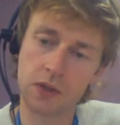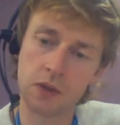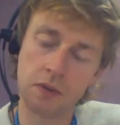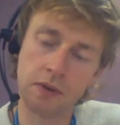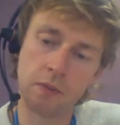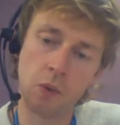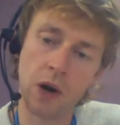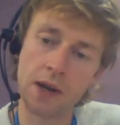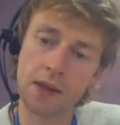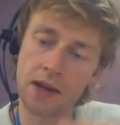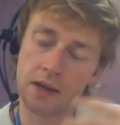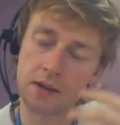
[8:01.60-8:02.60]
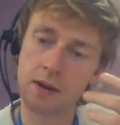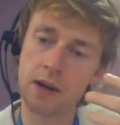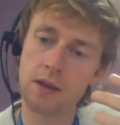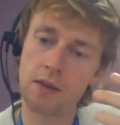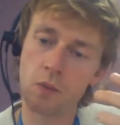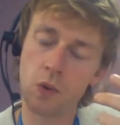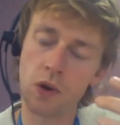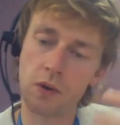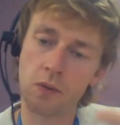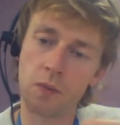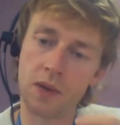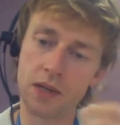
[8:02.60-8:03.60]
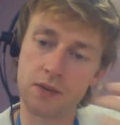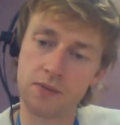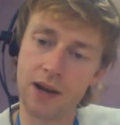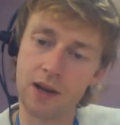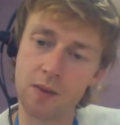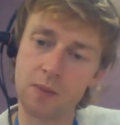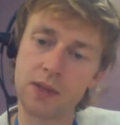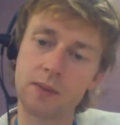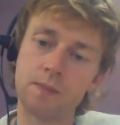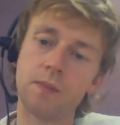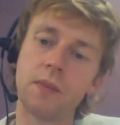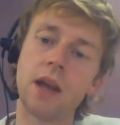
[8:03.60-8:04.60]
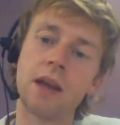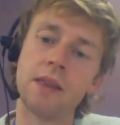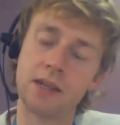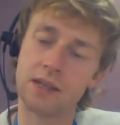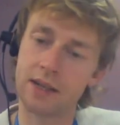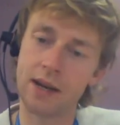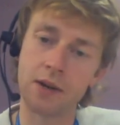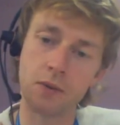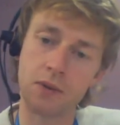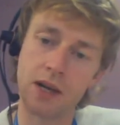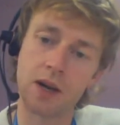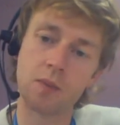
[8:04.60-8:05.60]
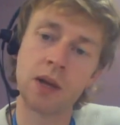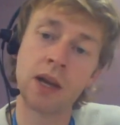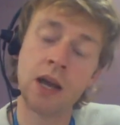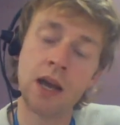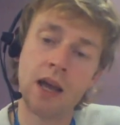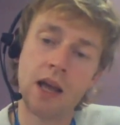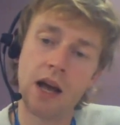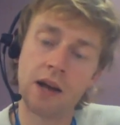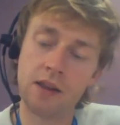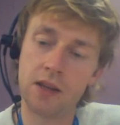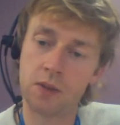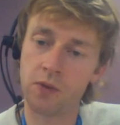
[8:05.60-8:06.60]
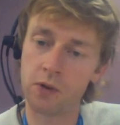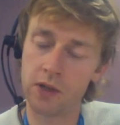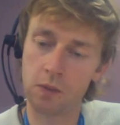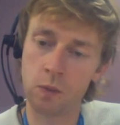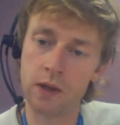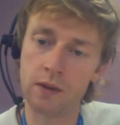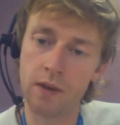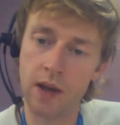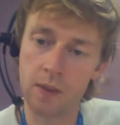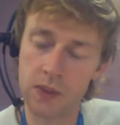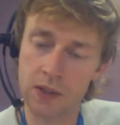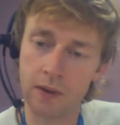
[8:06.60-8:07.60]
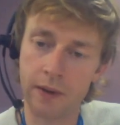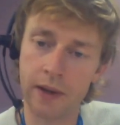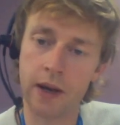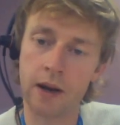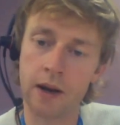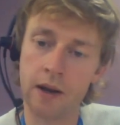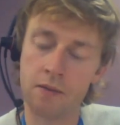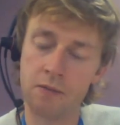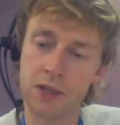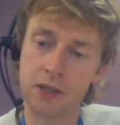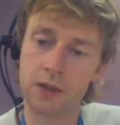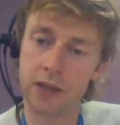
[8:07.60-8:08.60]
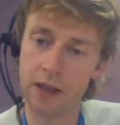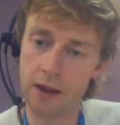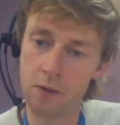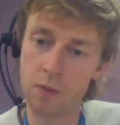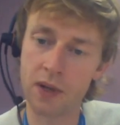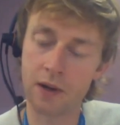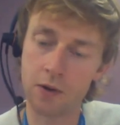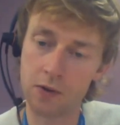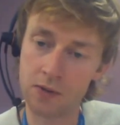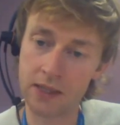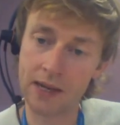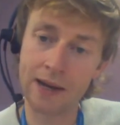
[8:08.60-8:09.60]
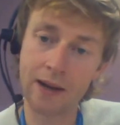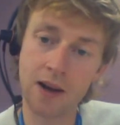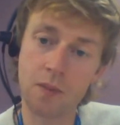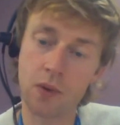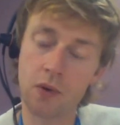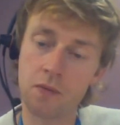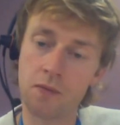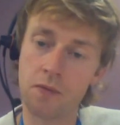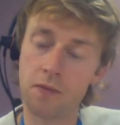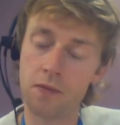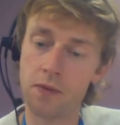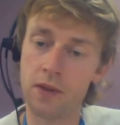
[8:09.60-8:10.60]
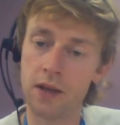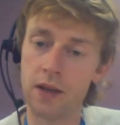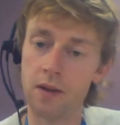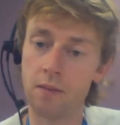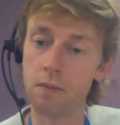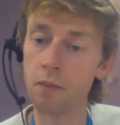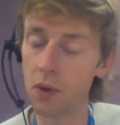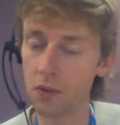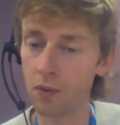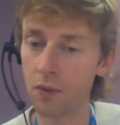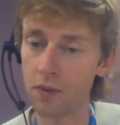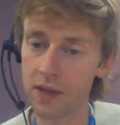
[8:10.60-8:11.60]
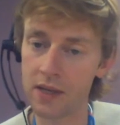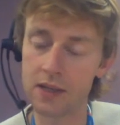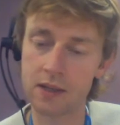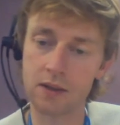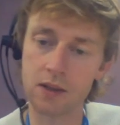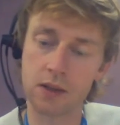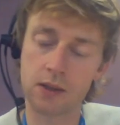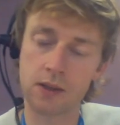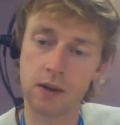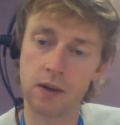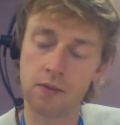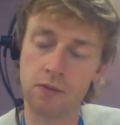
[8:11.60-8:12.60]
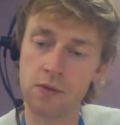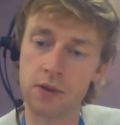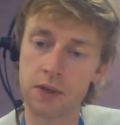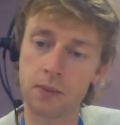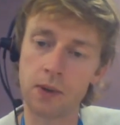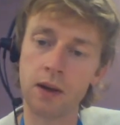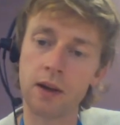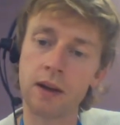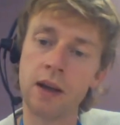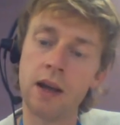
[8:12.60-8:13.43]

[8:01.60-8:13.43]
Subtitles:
to the way that the work will be developed and then scaled up. And in this project, we absolutely envisage that there will be a lot of scaling up of the model, the insights through this work.